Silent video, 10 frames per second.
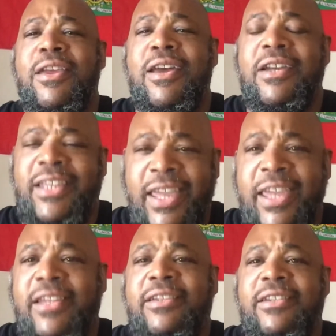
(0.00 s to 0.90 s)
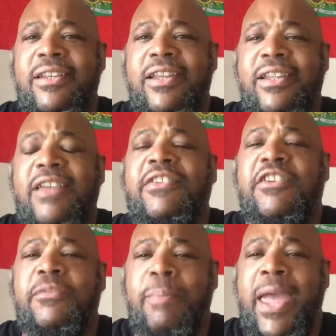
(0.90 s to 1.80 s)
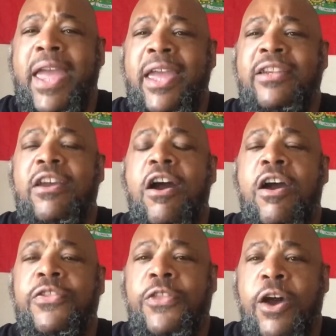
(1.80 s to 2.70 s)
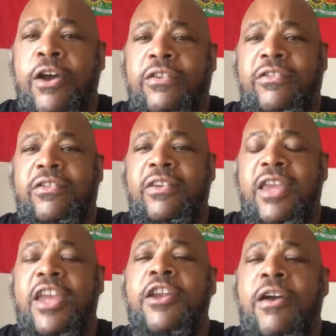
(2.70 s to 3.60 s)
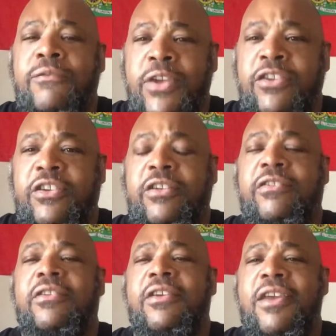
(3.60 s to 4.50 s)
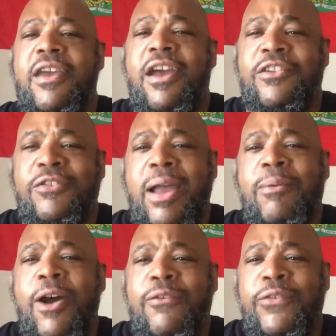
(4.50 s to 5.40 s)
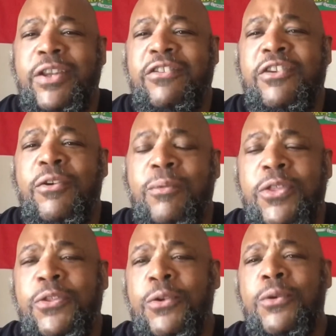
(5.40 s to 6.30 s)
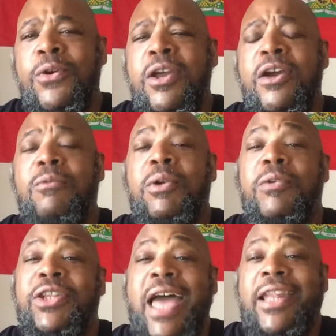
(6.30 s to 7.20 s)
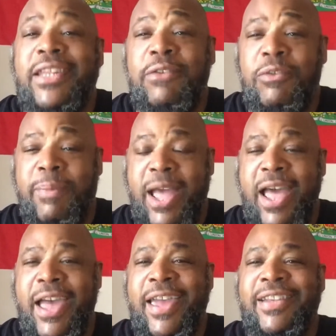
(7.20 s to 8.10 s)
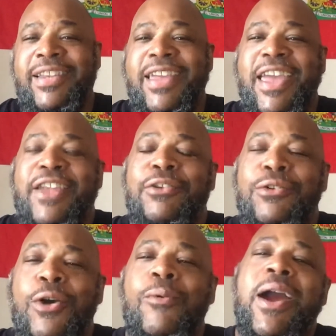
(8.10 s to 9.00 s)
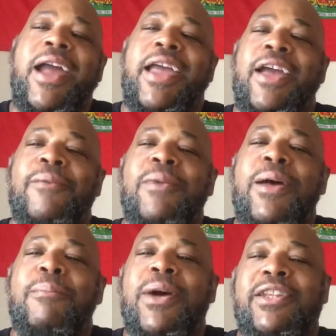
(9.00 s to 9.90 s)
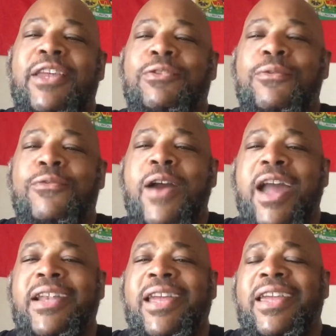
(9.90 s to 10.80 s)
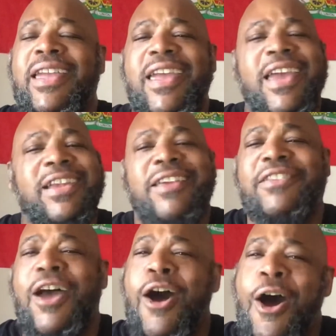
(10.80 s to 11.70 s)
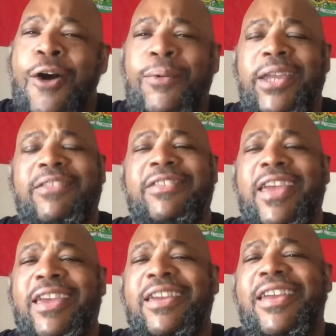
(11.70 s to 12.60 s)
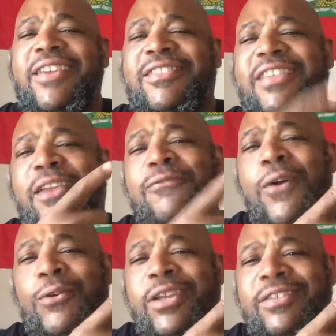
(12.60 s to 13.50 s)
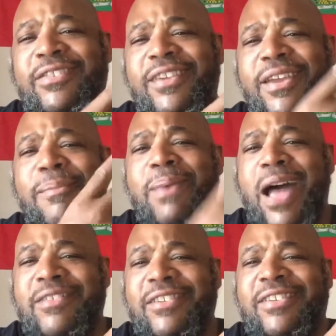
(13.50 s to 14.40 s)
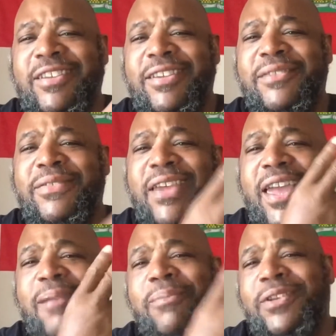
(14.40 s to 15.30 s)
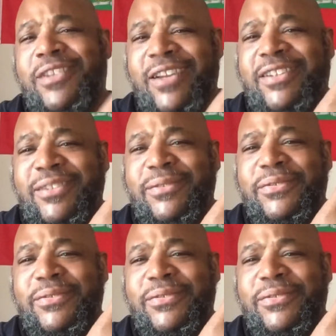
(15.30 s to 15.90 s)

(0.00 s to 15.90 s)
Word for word: Again, let's expand our thoughts and our visions. A Tribe Called Fit is here with you. We will not leave you behind. And you know where I am Monday through Friday. And as I always say, stay focused, positive, and productive.